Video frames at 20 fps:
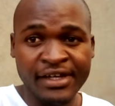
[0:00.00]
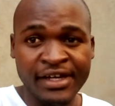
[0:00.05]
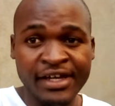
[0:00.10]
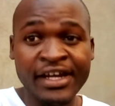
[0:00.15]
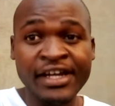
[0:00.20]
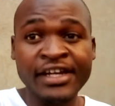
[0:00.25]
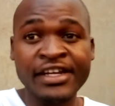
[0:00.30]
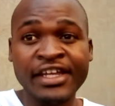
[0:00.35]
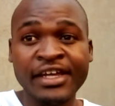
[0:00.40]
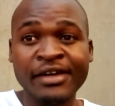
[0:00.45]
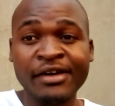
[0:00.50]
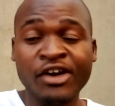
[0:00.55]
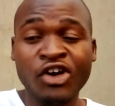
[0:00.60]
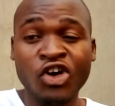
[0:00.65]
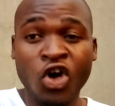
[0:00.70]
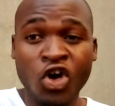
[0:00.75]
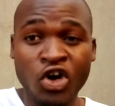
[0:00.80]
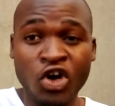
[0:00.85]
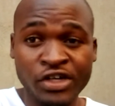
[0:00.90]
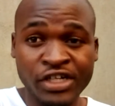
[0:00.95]
creating
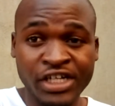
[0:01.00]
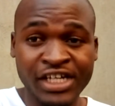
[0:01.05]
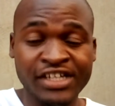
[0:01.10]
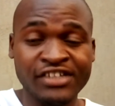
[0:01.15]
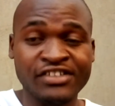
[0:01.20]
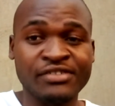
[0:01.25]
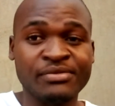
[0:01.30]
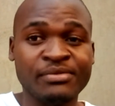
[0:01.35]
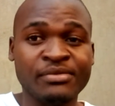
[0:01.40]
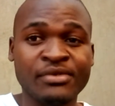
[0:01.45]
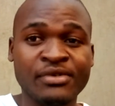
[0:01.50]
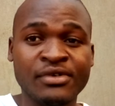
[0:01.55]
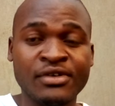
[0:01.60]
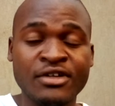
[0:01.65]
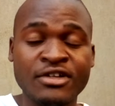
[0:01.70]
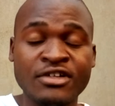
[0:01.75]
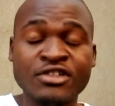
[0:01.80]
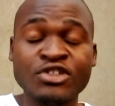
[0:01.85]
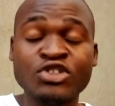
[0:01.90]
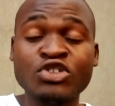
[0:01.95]
content.
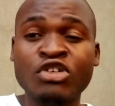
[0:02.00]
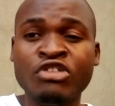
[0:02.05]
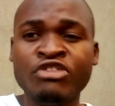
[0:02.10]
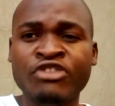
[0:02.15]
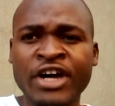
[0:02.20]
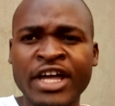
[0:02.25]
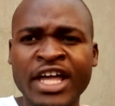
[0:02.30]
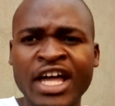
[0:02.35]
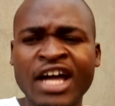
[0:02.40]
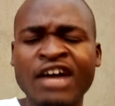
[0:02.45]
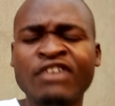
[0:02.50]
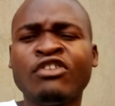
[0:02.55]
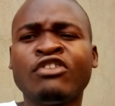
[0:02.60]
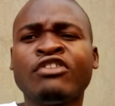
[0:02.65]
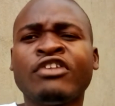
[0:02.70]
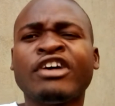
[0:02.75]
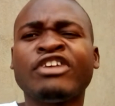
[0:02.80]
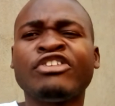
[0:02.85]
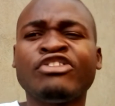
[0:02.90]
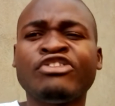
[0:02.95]
So far I have
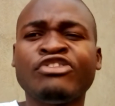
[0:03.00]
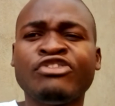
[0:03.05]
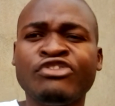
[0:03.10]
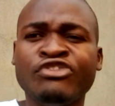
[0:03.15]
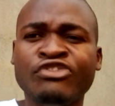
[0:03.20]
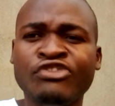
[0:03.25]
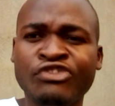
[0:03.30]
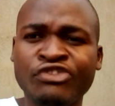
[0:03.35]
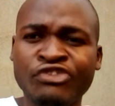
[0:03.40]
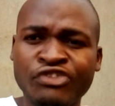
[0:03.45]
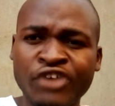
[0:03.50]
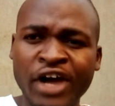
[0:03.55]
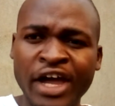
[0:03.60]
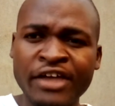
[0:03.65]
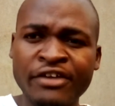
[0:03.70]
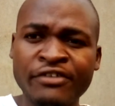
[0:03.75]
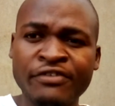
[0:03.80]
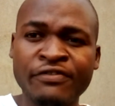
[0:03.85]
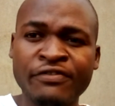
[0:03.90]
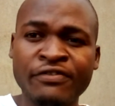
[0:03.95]
over
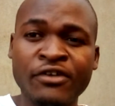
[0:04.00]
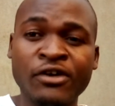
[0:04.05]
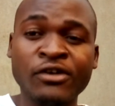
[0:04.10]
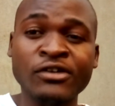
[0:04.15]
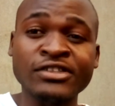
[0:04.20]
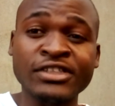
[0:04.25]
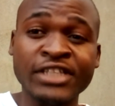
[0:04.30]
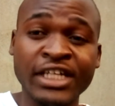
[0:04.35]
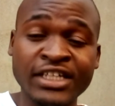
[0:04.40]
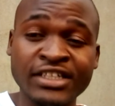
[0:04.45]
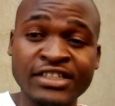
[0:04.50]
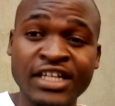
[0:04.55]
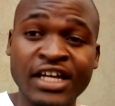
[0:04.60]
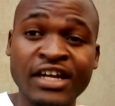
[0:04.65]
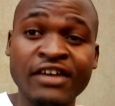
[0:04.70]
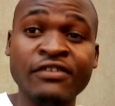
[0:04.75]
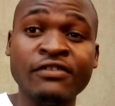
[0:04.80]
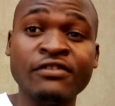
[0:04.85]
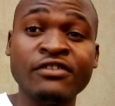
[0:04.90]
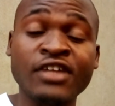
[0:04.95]
5 contents I
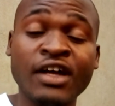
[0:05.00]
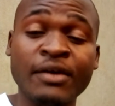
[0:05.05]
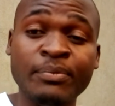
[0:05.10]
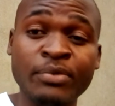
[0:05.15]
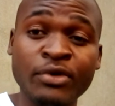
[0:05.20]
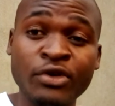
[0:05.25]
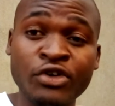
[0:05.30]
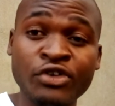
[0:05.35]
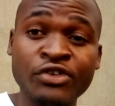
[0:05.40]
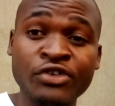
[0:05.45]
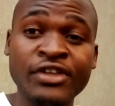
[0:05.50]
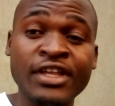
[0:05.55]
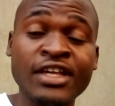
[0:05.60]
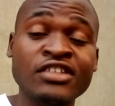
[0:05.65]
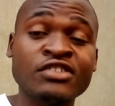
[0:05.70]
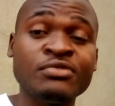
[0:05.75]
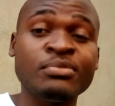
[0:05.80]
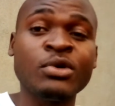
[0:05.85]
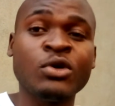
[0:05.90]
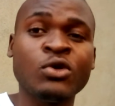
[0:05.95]
haven't uploaded
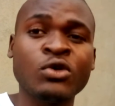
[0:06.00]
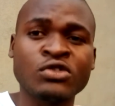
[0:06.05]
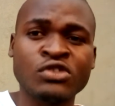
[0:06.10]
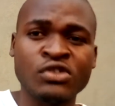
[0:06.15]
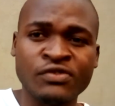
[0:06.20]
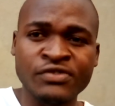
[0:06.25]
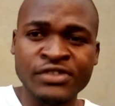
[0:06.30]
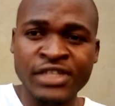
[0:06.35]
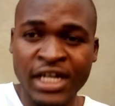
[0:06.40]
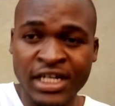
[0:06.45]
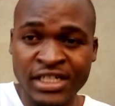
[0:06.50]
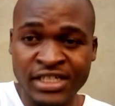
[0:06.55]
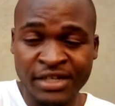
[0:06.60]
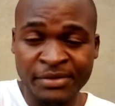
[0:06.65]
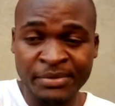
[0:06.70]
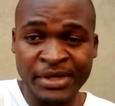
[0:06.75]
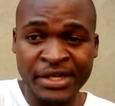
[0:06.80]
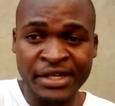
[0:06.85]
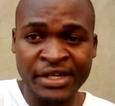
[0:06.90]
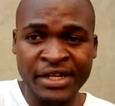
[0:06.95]
just because of
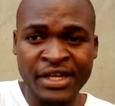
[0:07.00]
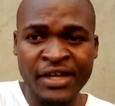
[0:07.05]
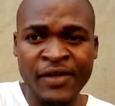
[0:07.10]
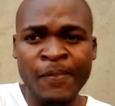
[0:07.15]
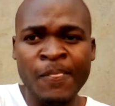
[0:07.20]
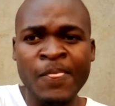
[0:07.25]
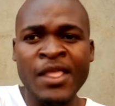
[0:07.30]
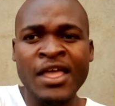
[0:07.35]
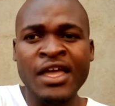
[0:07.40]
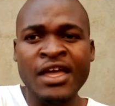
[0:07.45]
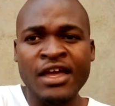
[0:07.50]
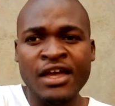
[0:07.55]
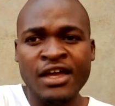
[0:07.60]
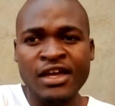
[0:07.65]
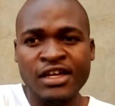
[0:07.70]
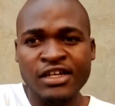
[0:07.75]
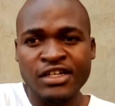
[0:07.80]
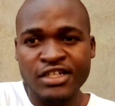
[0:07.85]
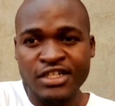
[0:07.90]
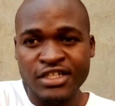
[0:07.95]
data, man.
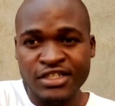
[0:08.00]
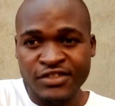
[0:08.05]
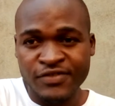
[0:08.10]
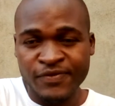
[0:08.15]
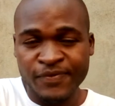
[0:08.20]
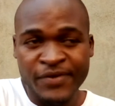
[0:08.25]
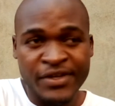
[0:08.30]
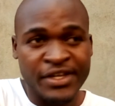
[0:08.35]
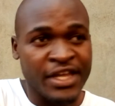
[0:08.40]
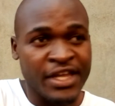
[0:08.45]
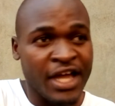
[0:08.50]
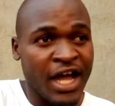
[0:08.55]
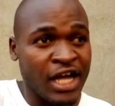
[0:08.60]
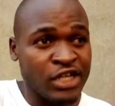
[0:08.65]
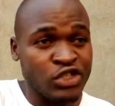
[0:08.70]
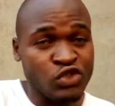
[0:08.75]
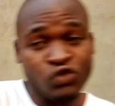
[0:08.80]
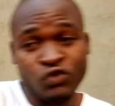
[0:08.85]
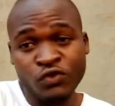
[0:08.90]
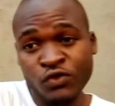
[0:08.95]
It's very
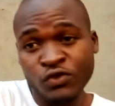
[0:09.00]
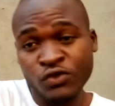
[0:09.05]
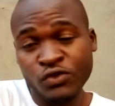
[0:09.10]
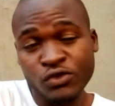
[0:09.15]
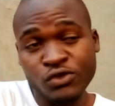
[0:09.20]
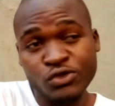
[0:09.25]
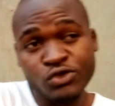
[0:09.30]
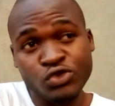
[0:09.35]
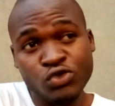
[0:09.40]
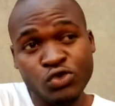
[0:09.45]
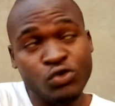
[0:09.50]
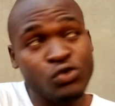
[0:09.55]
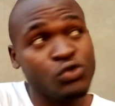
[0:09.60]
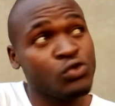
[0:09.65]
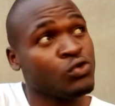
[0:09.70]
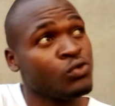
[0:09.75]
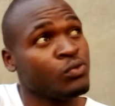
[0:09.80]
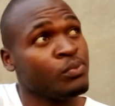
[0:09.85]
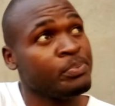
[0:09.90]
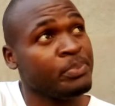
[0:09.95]
hard to
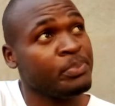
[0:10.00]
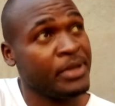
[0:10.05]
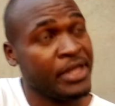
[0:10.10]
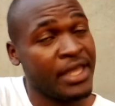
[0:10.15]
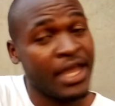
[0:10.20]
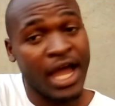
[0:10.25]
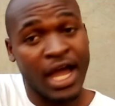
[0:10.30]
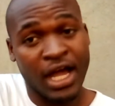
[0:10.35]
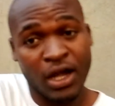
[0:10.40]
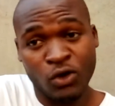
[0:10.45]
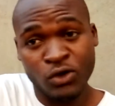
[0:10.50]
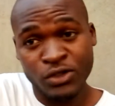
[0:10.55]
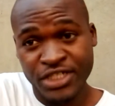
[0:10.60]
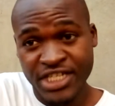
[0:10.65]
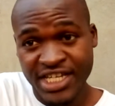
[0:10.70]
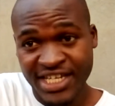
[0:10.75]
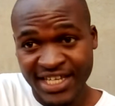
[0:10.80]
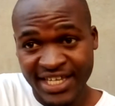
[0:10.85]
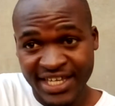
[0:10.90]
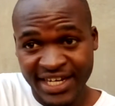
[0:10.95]
be a
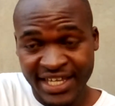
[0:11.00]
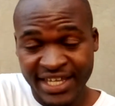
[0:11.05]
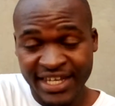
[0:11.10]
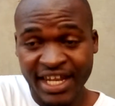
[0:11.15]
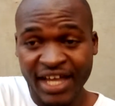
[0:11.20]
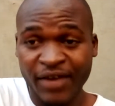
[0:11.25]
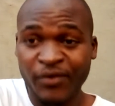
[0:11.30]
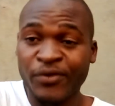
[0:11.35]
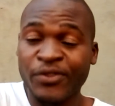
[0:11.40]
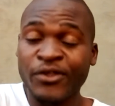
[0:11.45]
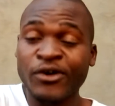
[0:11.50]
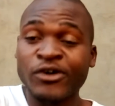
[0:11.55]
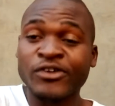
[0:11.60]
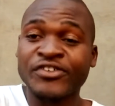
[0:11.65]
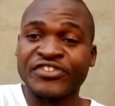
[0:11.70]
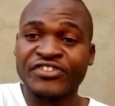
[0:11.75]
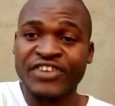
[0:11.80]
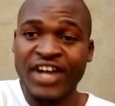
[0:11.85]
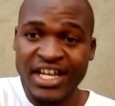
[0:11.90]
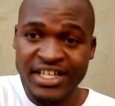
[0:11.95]
content creator
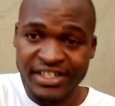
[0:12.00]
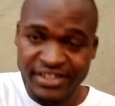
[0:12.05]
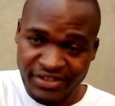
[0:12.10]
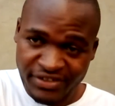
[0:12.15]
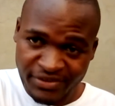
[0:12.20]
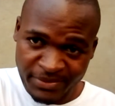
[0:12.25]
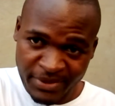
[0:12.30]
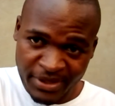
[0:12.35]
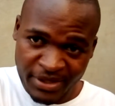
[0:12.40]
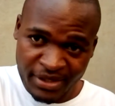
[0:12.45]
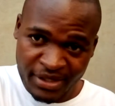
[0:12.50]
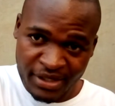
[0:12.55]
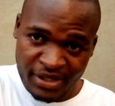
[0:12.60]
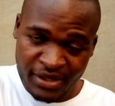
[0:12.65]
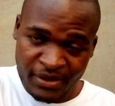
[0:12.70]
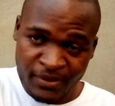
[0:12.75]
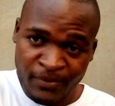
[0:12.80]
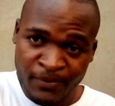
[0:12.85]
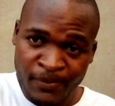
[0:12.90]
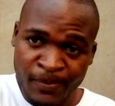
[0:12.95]
without fans, man.
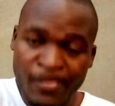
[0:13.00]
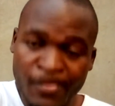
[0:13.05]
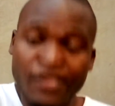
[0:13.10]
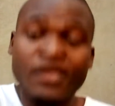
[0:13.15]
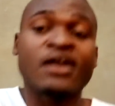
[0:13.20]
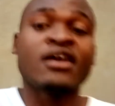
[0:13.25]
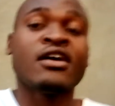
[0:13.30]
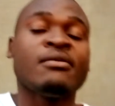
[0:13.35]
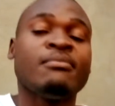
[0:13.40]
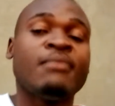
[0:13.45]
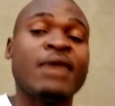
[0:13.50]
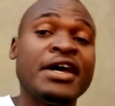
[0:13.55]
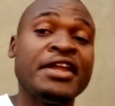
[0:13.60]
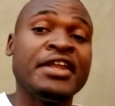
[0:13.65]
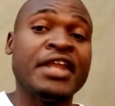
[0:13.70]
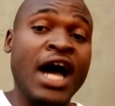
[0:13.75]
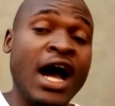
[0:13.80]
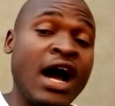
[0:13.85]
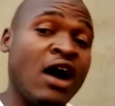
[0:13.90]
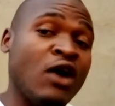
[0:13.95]
By
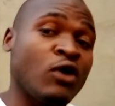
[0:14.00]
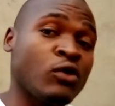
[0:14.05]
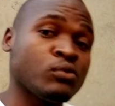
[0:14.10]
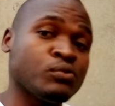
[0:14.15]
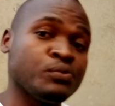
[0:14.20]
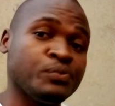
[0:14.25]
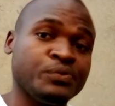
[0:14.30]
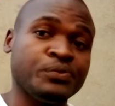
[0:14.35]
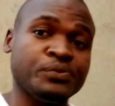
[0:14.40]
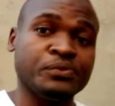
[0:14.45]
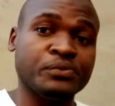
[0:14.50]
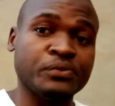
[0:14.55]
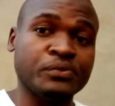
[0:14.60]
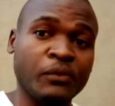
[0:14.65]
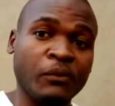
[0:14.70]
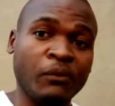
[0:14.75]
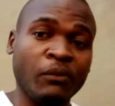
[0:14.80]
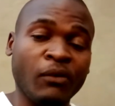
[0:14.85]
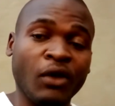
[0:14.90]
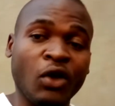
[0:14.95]
now
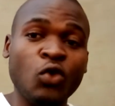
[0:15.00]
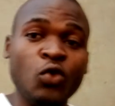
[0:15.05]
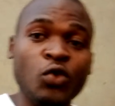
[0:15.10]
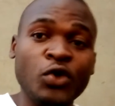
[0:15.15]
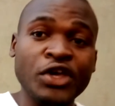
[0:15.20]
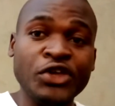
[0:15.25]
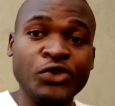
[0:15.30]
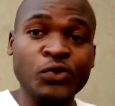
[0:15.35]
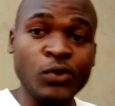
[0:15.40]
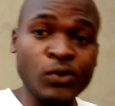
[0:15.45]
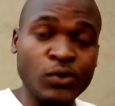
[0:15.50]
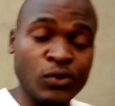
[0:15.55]
we